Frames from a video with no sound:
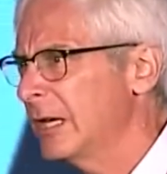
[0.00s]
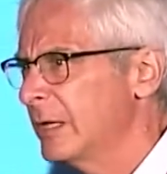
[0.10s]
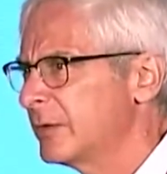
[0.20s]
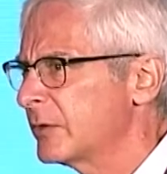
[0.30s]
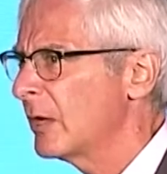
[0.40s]

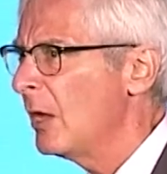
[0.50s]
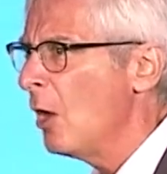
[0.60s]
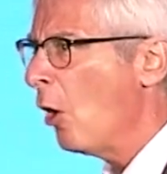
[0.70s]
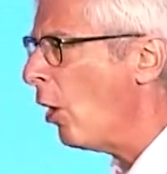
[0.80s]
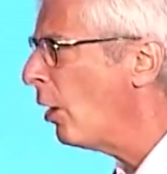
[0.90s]
is.
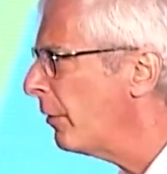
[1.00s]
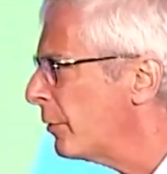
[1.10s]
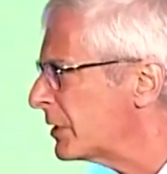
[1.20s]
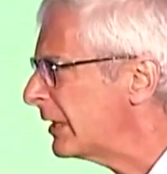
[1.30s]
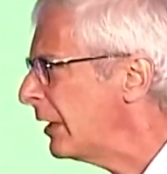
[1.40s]
All
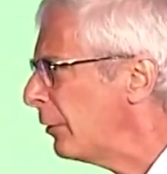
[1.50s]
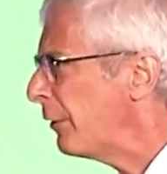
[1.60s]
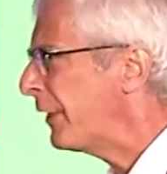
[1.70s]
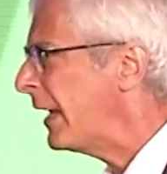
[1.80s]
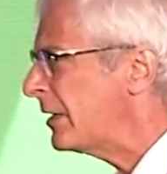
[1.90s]
those little
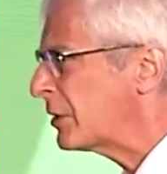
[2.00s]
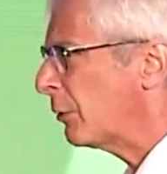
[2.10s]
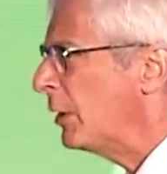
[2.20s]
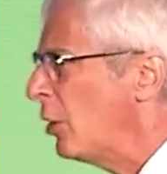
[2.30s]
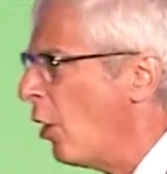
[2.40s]
things
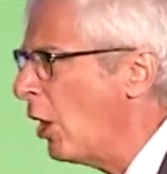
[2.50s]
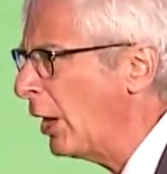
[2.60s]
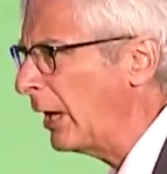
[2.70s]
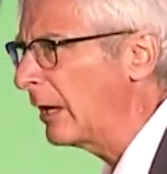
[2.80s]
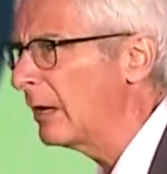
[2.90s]
are
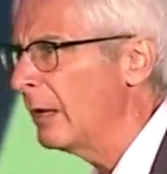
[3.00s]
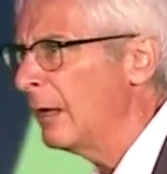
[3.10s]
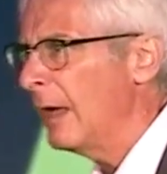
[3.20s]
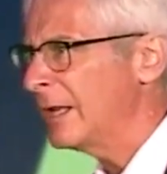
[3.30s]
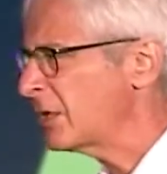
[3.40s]
annoying.
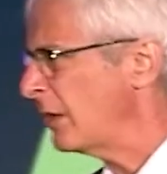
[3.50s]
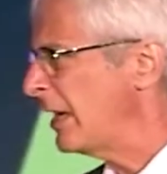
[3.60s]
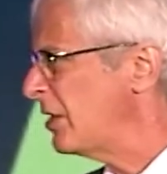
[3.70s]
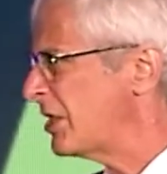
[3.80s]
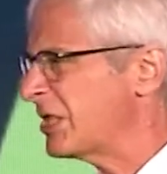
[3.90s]
And so
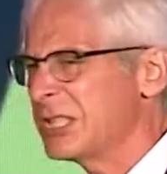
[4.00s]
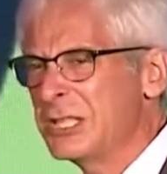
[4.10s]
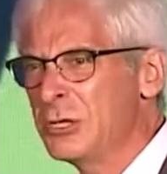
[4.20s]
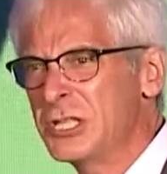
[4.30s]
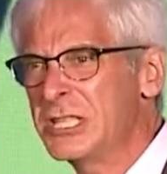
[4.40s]

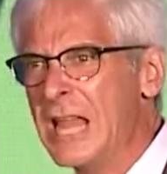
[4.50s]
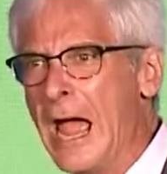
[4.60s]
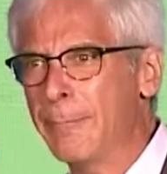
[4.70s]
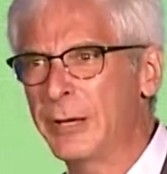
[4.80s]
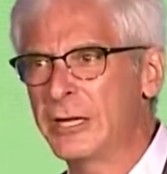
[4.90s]
you
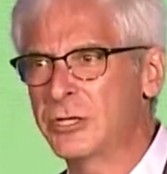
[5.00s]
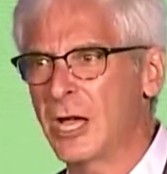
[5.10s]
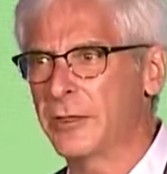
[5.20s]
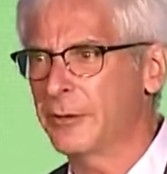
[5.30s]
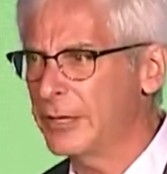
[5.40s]
snap at each
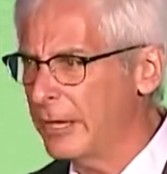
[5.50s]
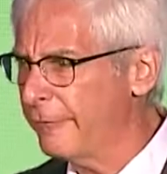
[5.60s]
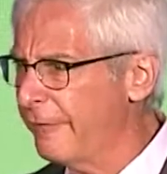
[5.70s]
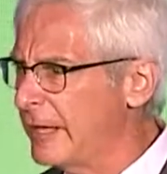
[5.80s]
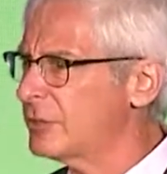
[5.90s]
other, and then
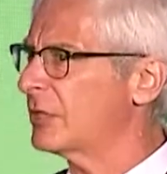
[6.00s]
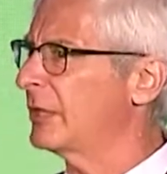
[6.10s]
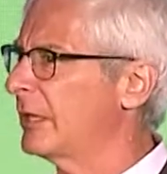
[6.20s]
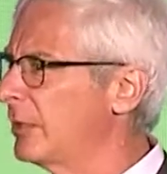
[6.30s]
eventually